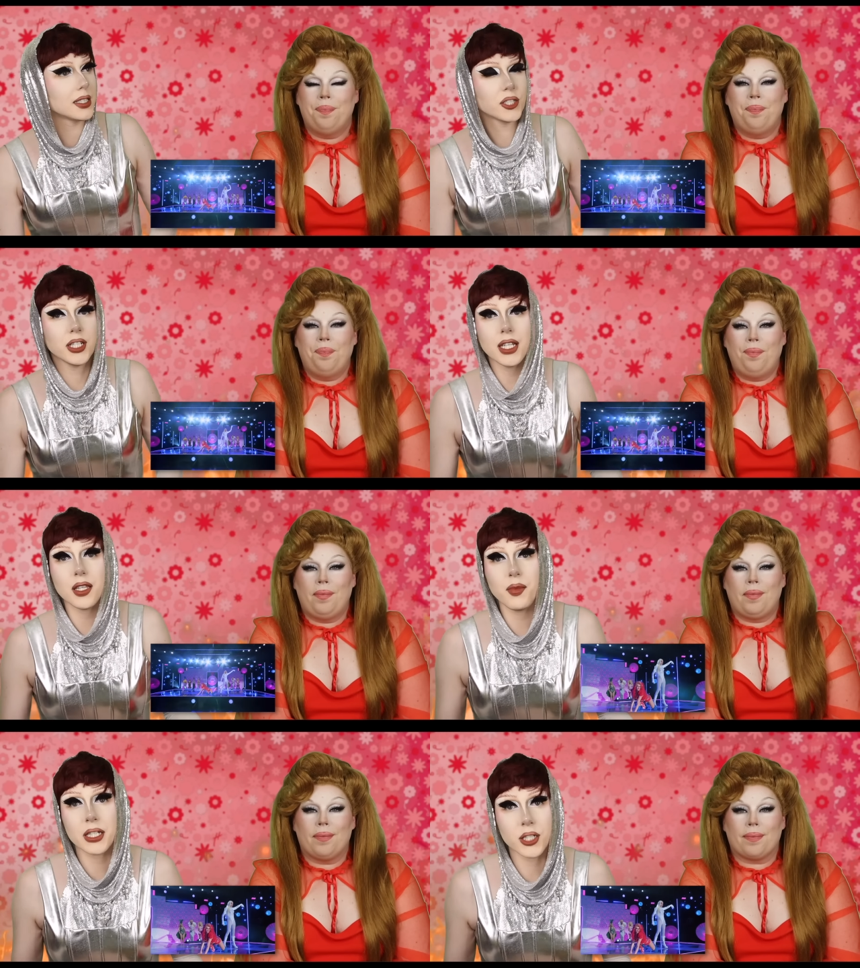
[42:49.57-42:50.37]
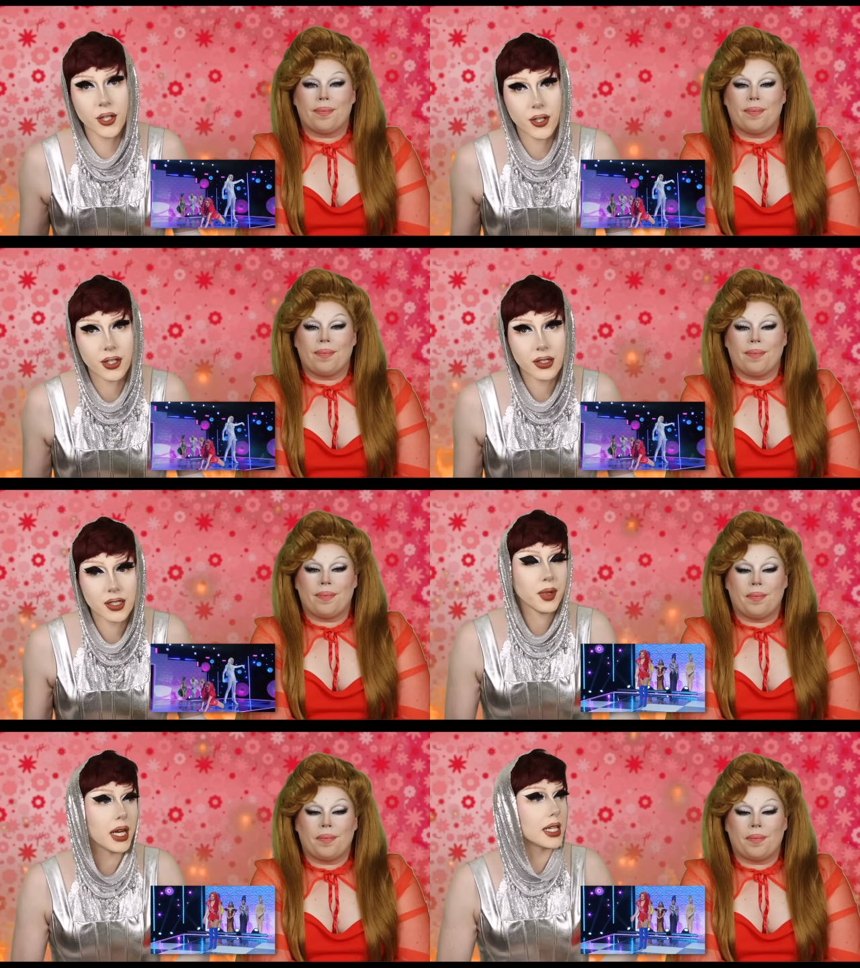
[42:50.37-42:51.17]
Speaker 1: She did the best she could,
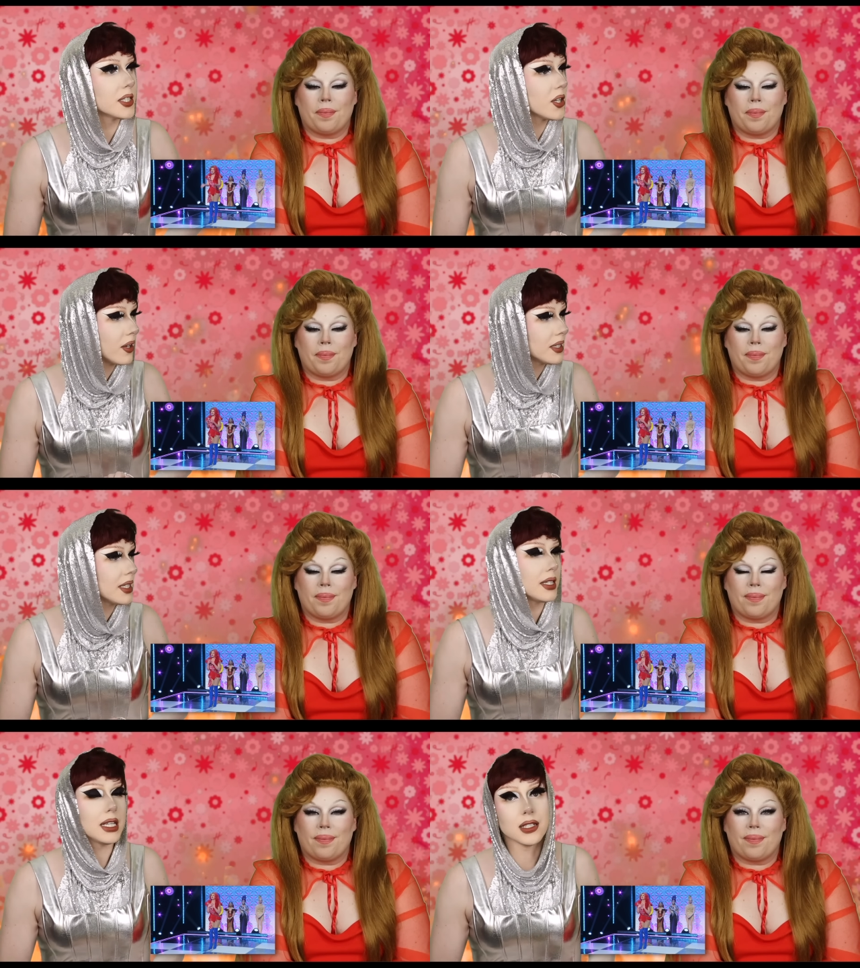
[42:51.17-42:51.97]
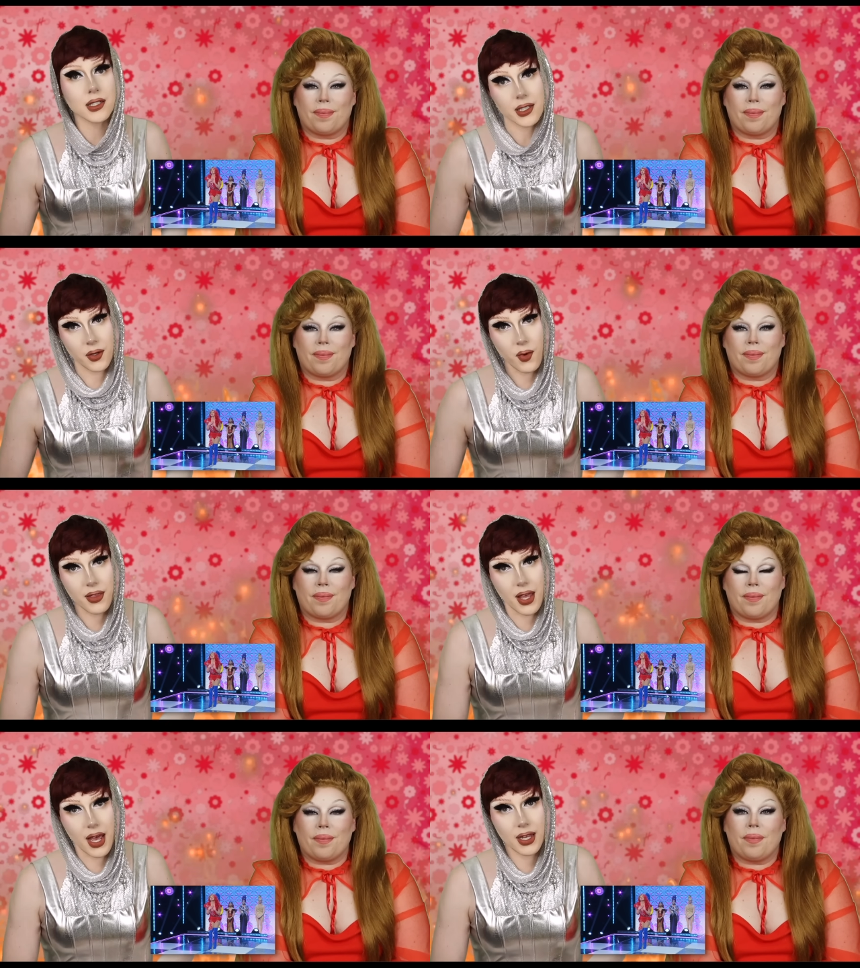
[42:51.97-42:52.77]
but Scarlet easily
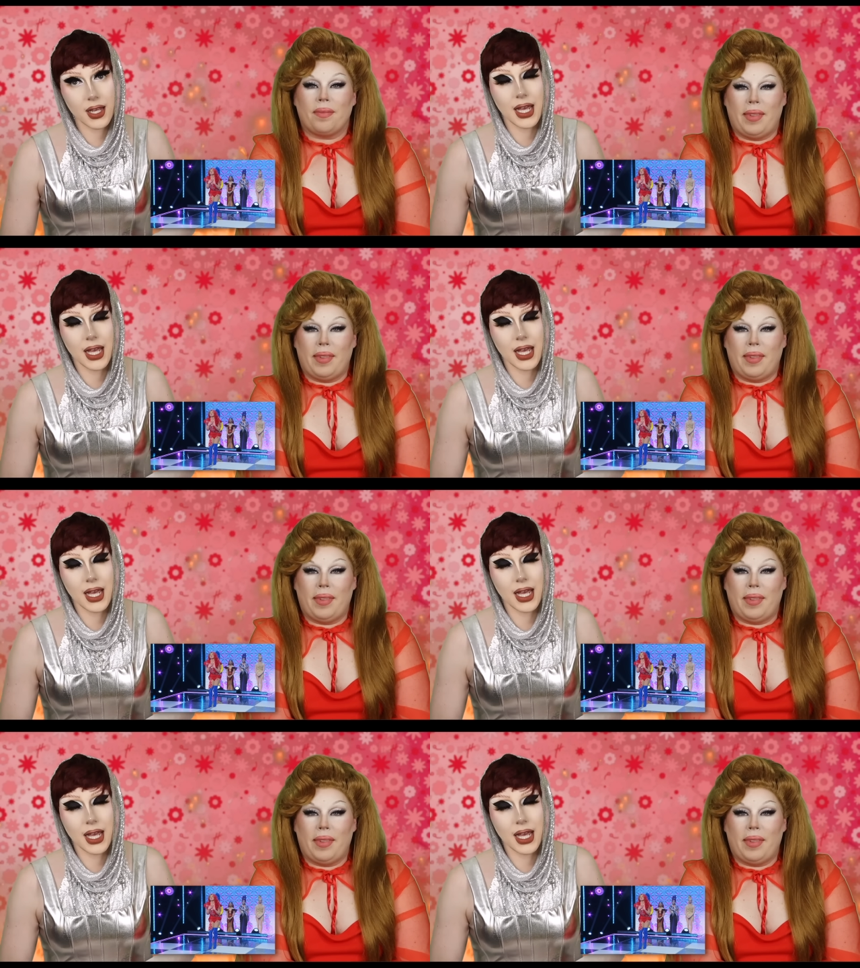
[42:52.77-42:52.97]
won that.